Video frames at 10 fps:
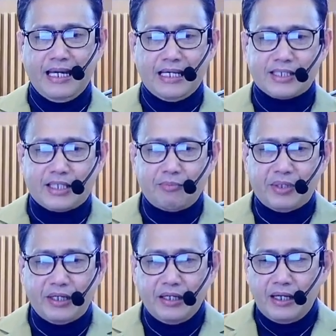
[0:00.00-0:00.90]

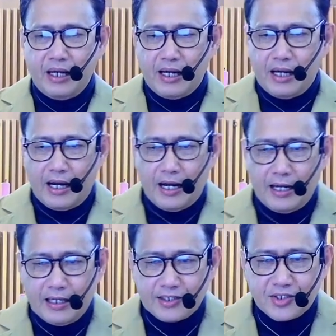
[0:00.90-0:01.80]

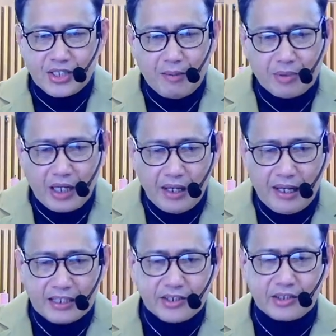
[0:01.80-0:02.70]
Several
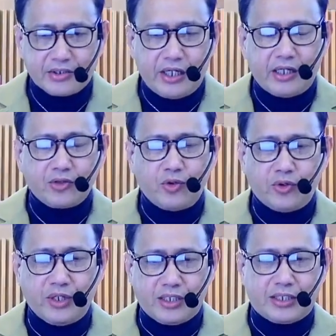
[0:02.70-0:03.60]
lesser
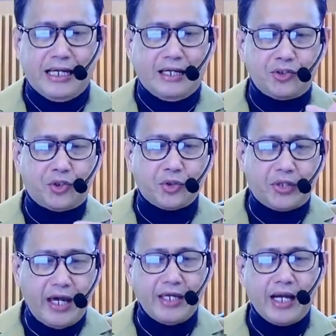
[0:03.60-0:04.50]
territories,
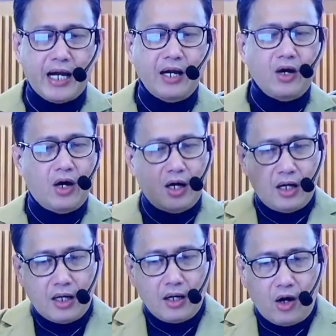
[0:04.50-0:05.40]
Judea
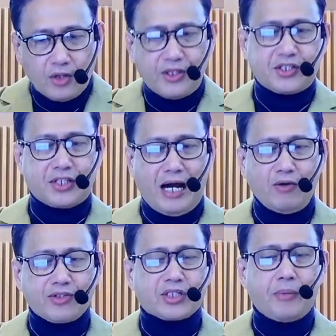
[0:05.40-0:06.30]
on the
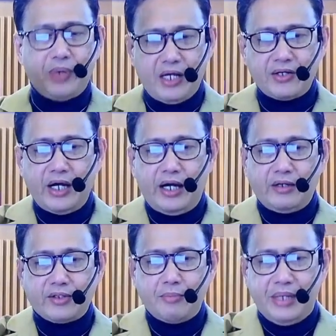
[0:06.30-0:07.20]
south, Samaria
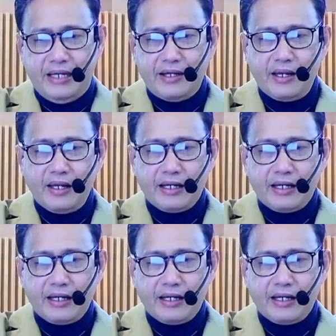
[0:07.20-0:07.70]
on the middle,